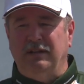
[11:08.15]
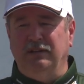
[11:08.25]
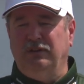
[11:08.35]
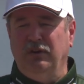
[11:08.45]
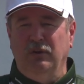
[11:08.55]
to
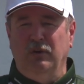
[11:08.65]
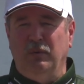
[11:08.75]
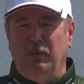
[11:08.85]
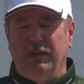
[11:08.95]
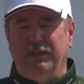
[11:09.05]
do
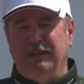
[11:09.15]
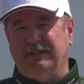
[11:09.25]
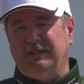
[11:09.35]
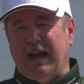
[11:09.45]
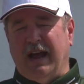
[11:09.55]
with the
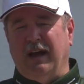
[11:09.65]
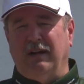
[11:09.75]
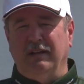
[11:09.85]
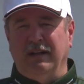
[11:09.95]
style